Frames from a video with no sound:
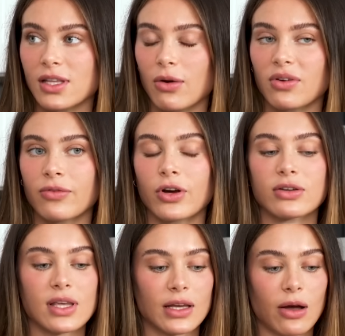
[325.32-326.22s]
say whenever I
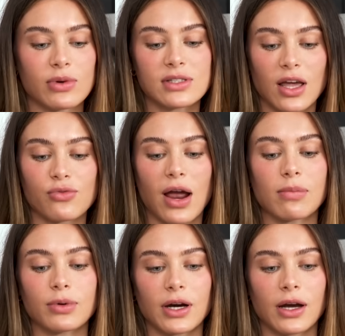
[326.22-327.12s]
was hanging out with said
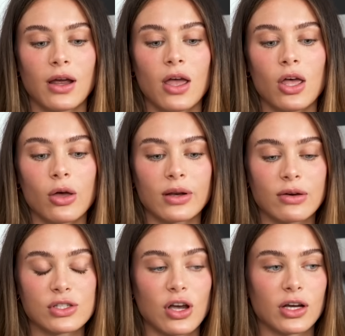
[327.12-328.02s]
rapper, when
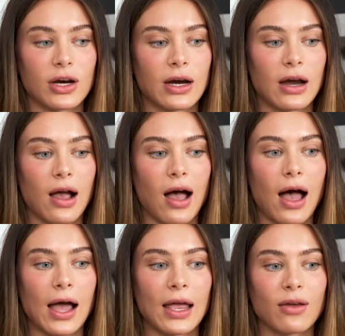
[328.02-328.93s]
I was younger,
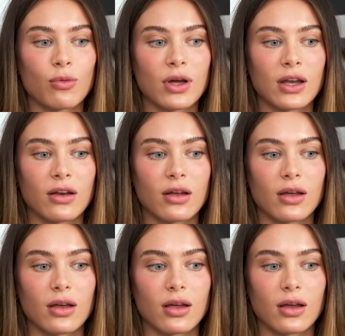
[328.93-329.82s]
I would
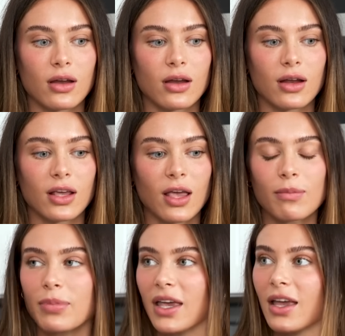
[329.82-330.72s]

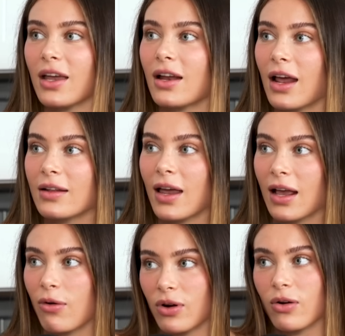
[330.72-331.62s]
compete. And
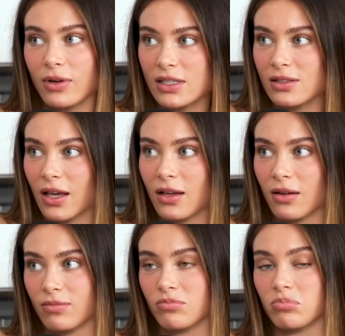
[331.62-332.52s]
like, I would always like,
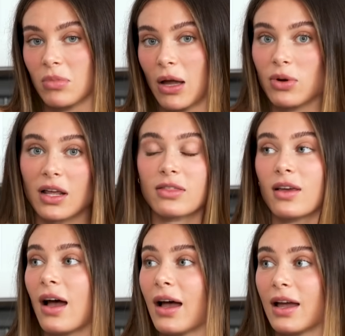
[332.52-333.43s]
I would get
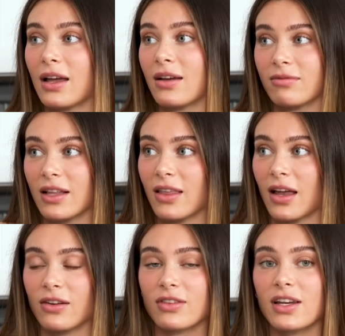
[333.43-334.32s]
the guy at the
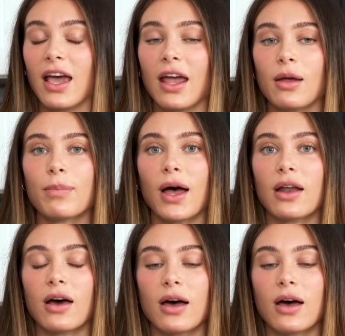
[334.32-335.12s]
end of the day, but